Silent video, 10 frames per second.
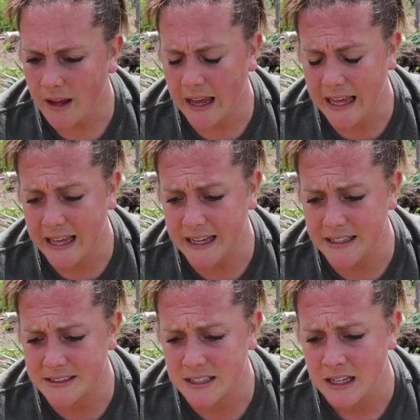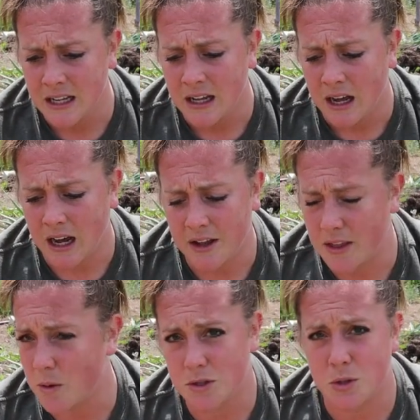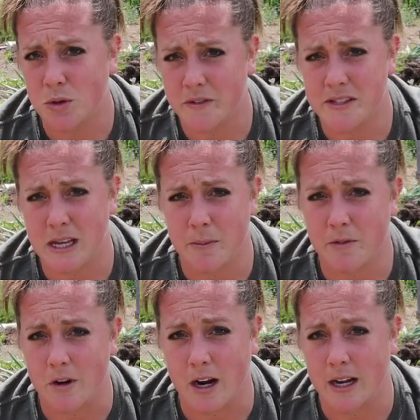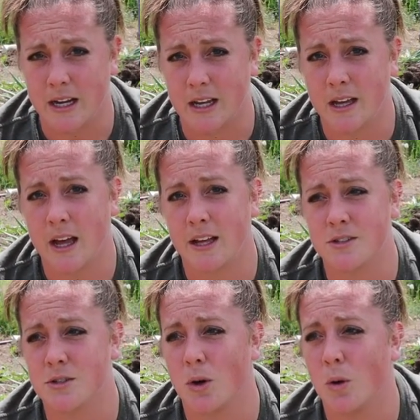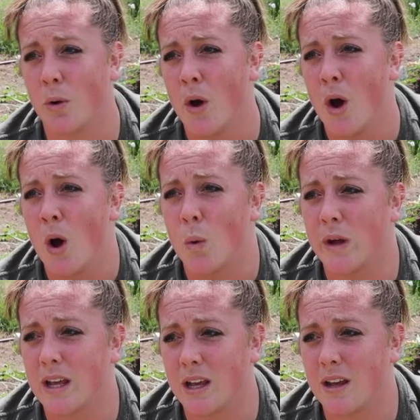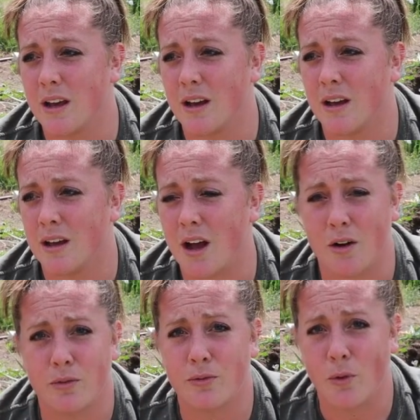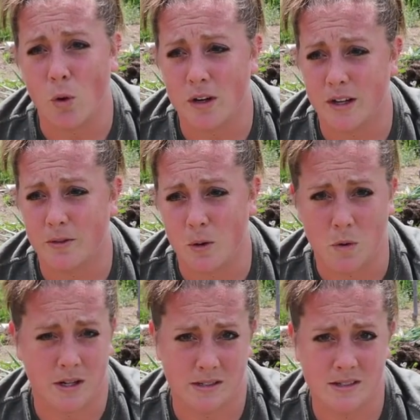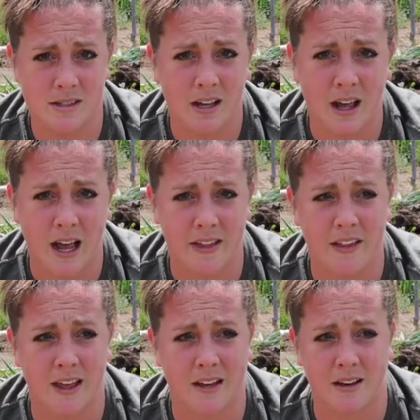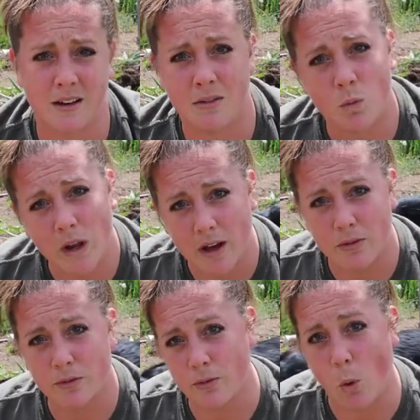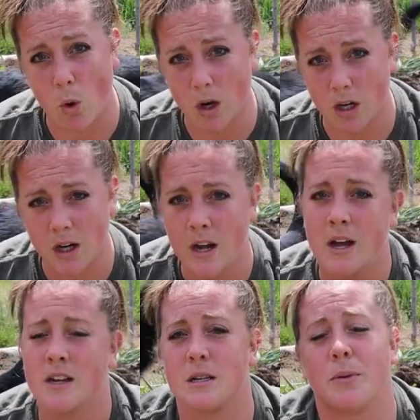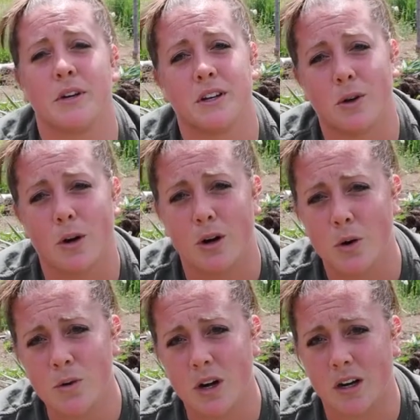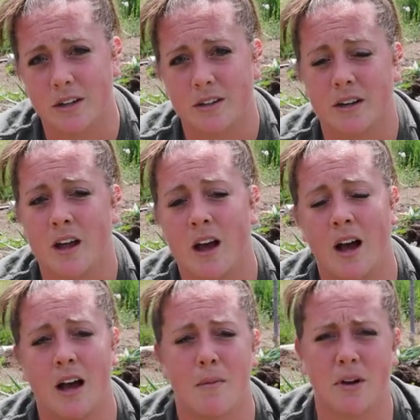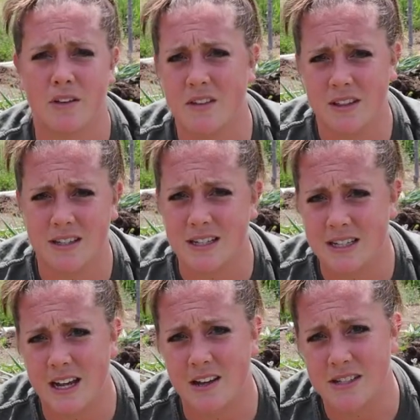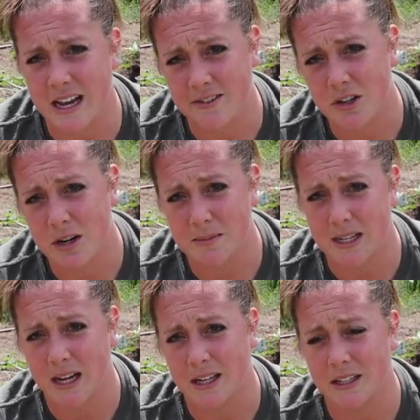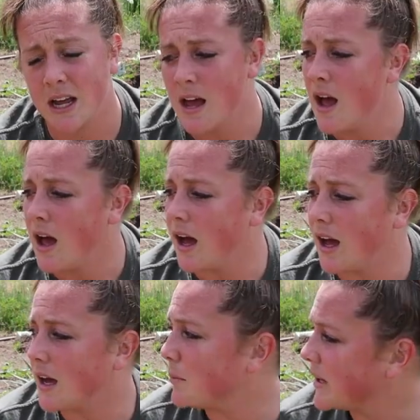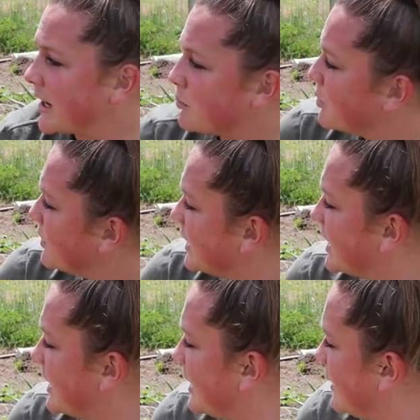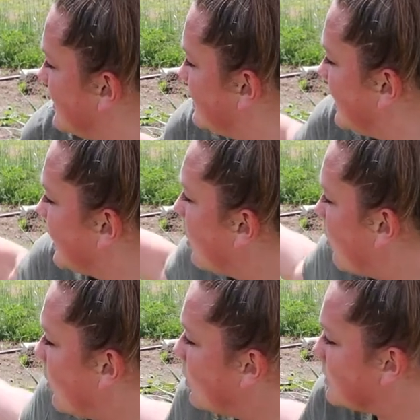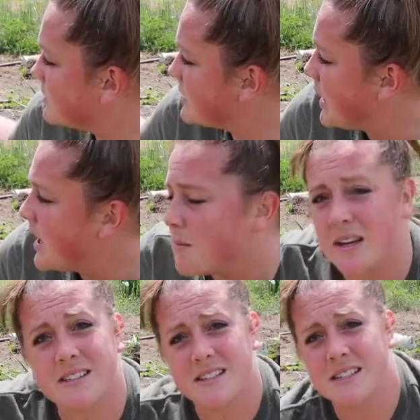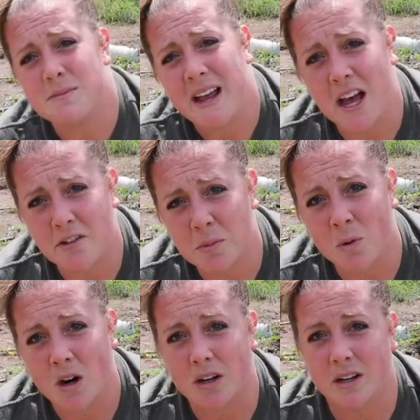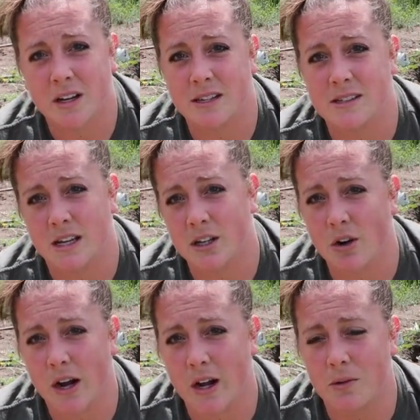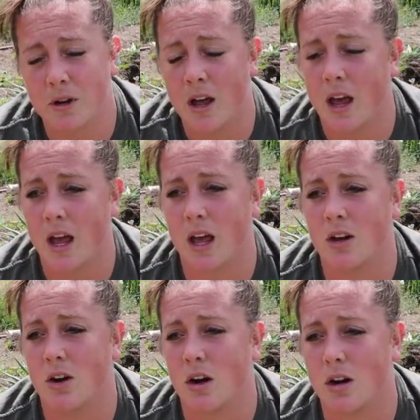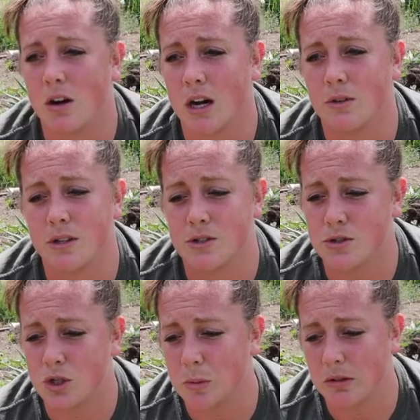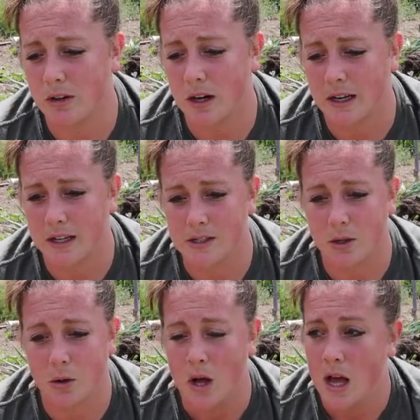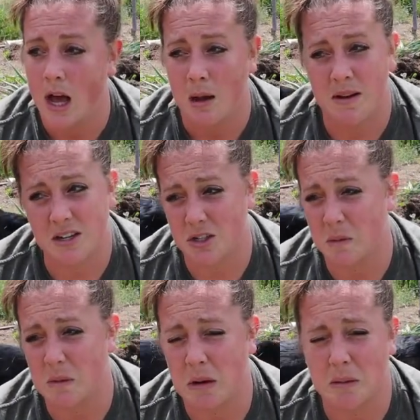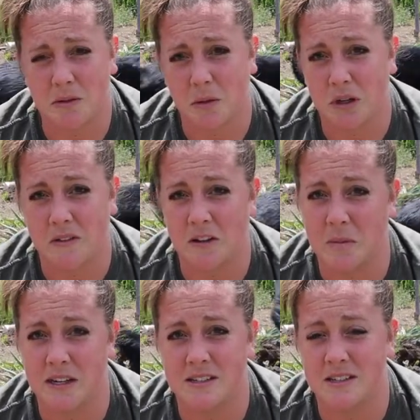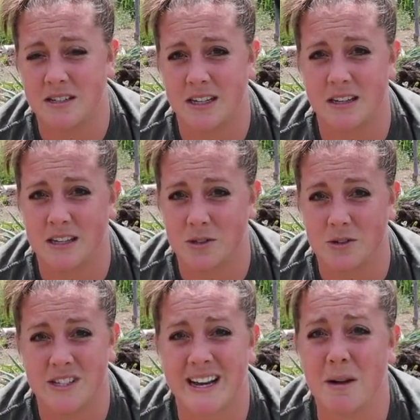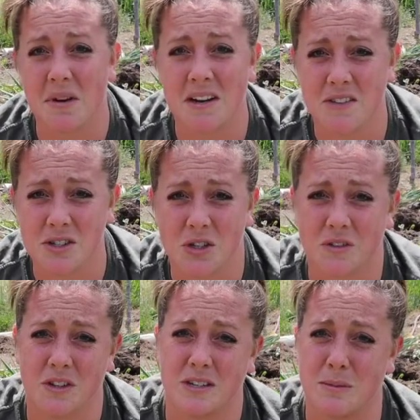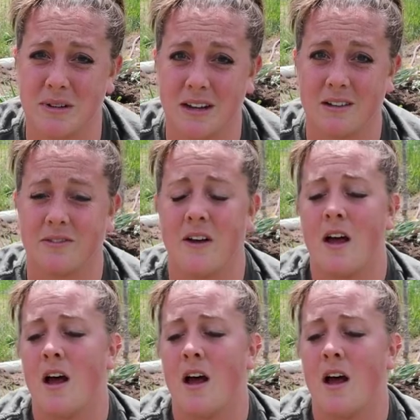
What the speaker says: and they were 2 of the same variety, and so we got 4 different ones, and then we have 4 to put into our own garden. I'll give you the details after I'm done, but I pre-dug holes because this is my half moon garden. It's in ground and our ground is super rocky, so I mean it took me probably 45 minutes to dig these holes, and I'm not even sure if they're deep enough.